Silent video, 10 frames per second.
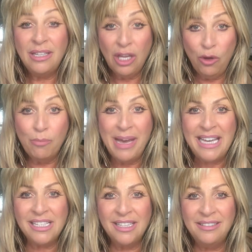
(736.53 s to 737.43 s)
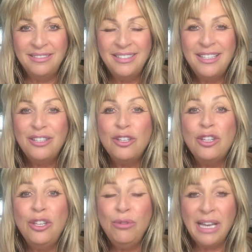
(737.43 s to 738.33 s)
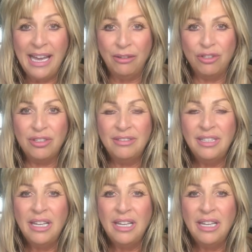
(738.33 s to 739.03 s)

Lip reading: You matter, you count,